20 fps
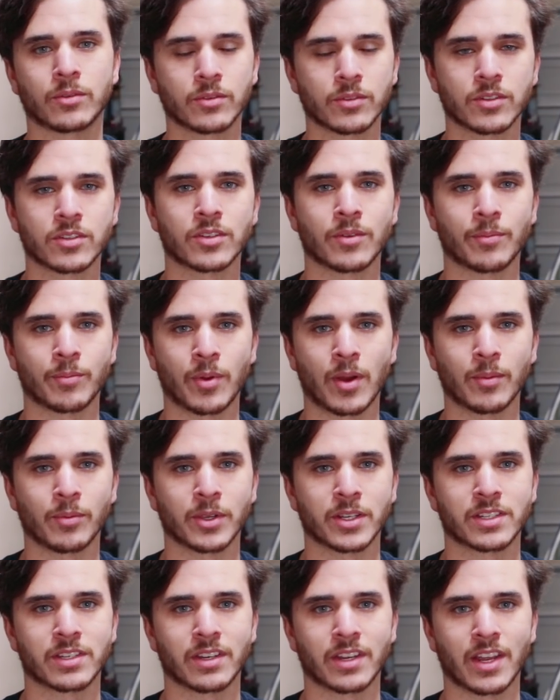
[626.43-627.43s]
some
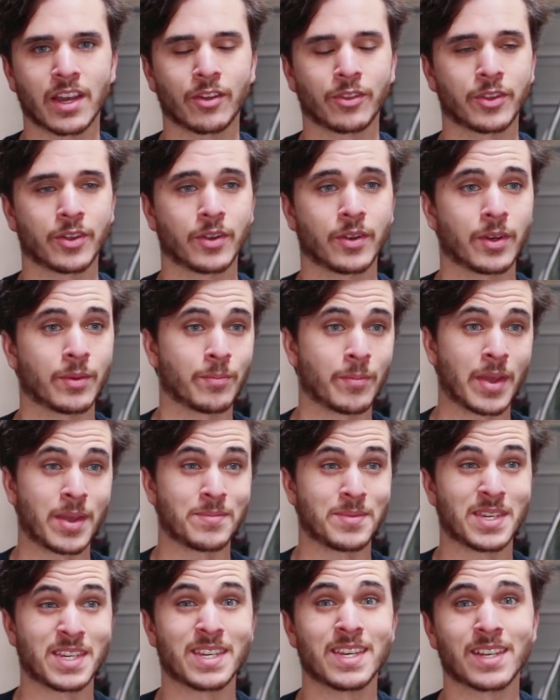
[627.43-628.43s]
publicity out there and
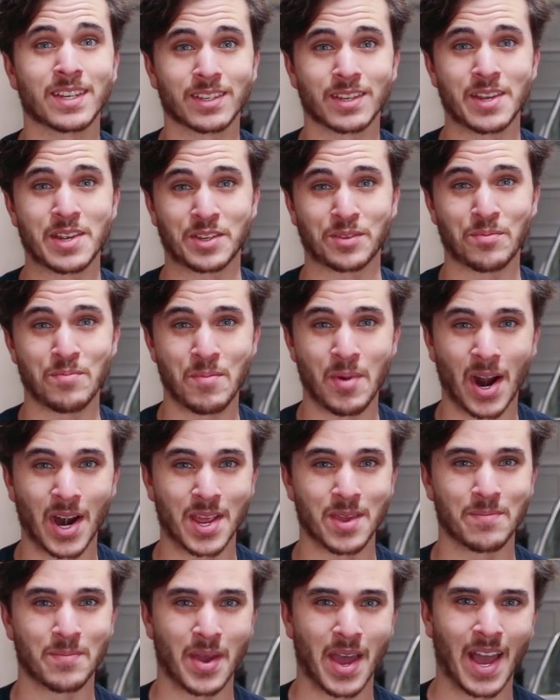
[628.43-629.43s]
maybe get his
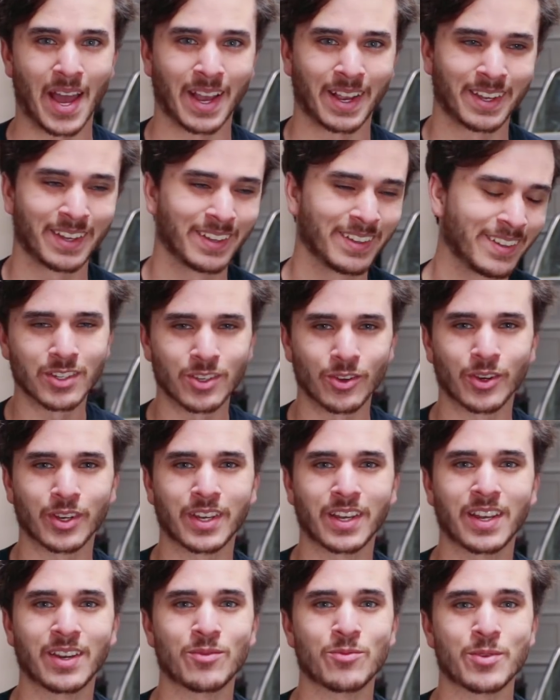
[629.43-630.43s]
money back. So
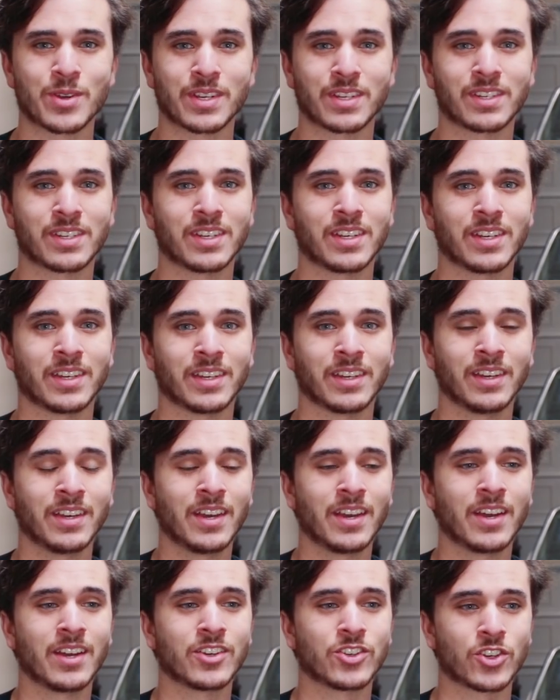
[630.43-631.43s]
again, we see
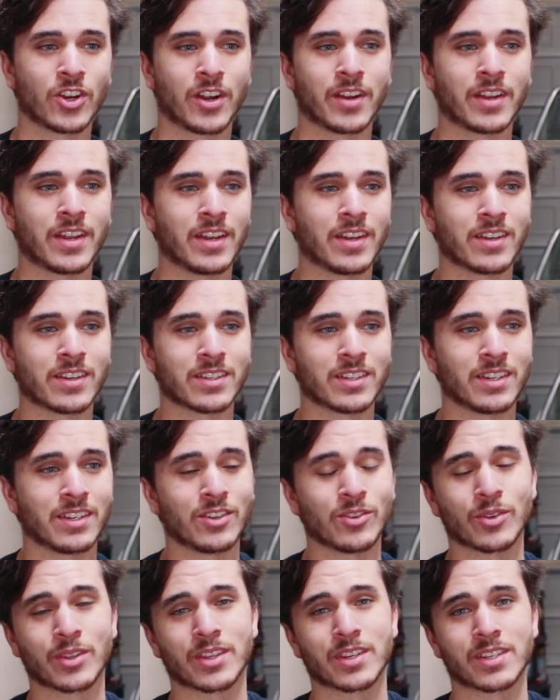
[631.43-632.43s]
John Hennessy
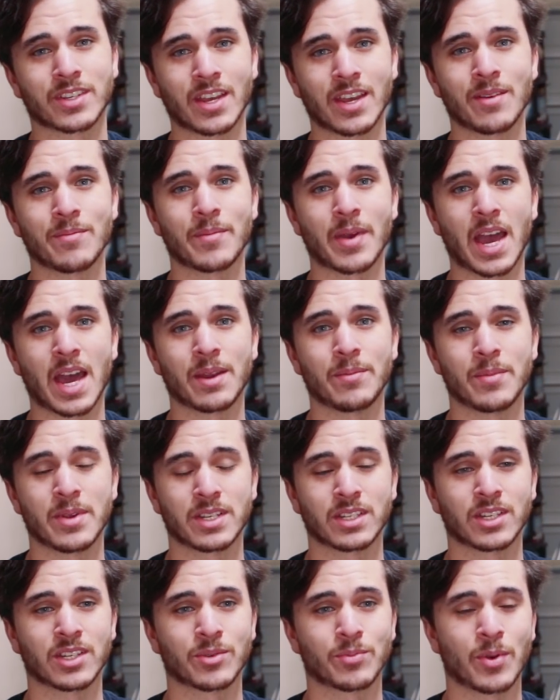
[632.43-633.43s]
doing the same bad
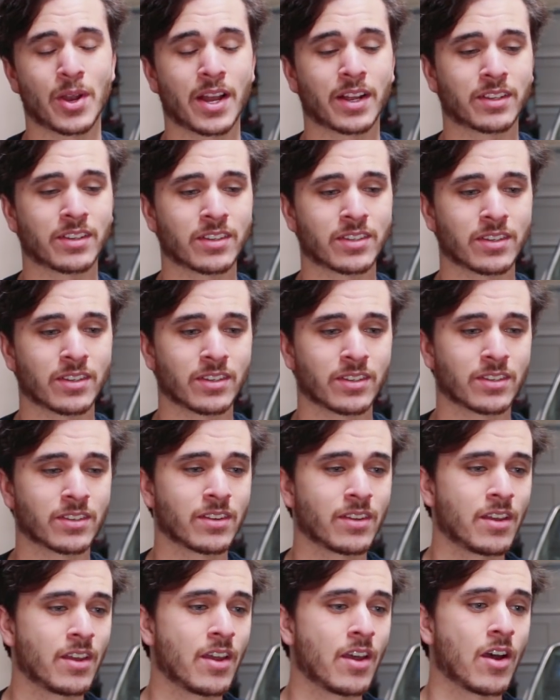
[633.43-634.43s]
business practices
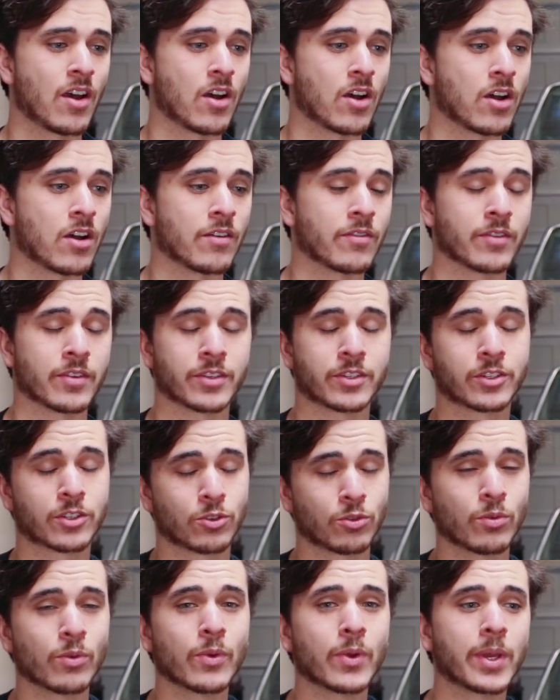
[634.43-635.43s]
of
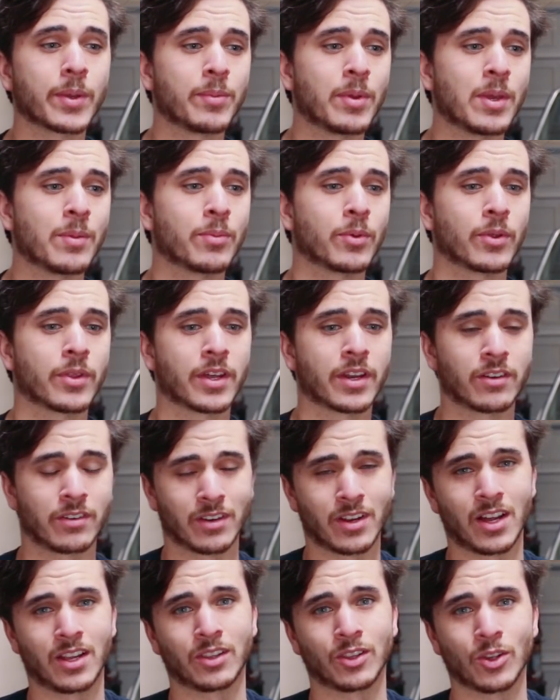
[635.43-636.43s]
screwing people that are
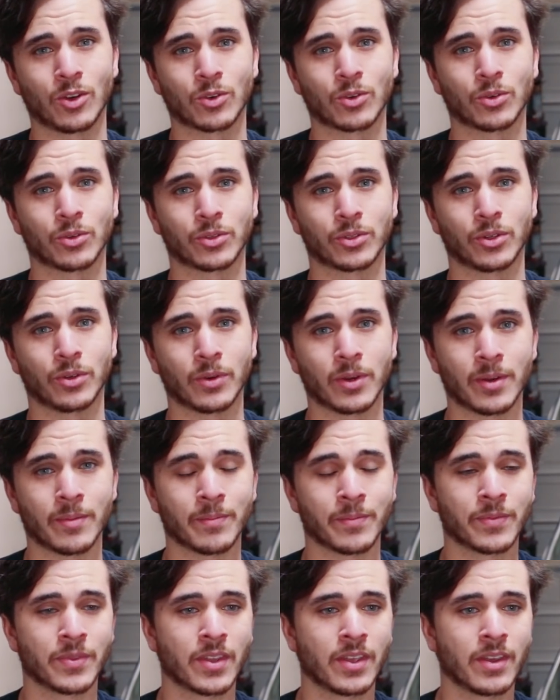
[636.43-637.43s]
not local to him,